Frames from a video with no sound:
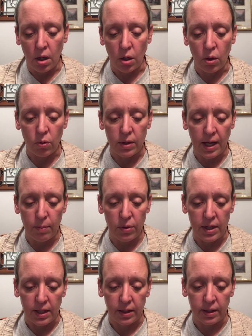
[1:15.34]
Oh,
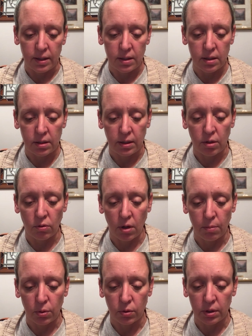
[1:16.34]
Gabriella, Leo
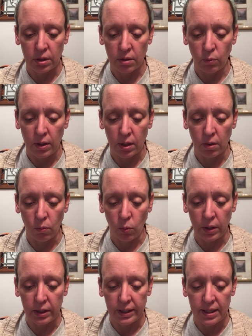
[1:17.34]
grumbled,
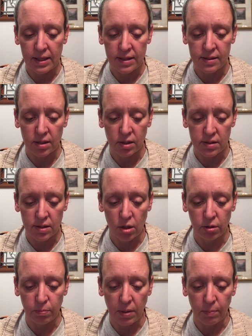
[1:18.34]
wiggling his
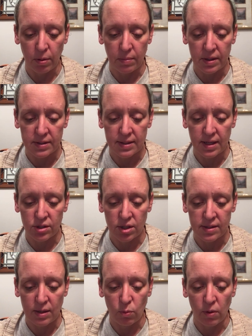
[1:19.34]
salt and pepper mustache
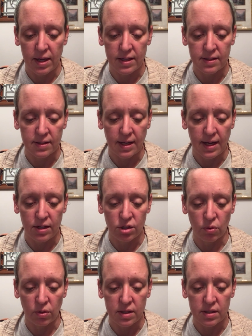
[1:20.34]
as he raised an age
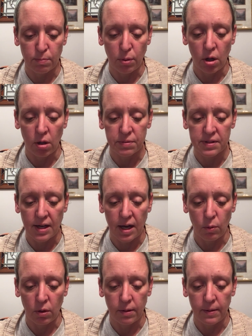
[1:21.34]
creased palm
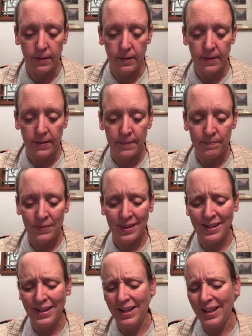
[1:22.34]
skyward.
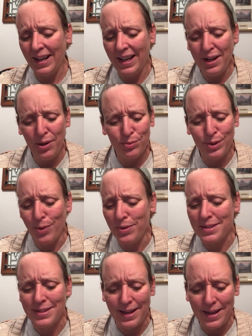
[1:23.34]
I don't know
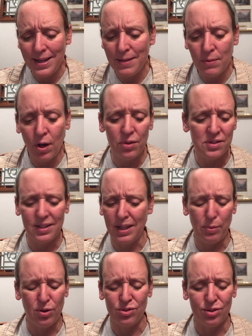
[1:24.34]
his name. All
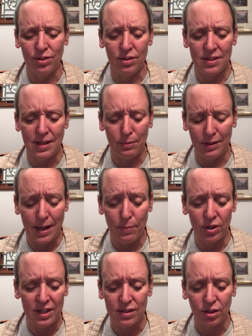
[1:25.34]

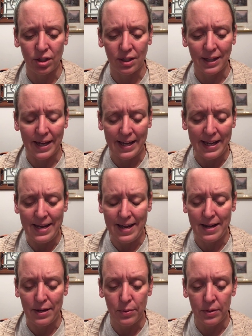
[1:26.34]
celebrities look alike,
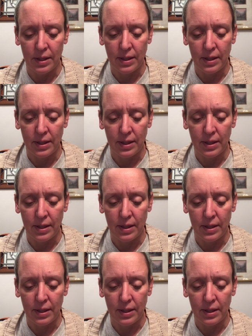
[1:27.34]
anyhow.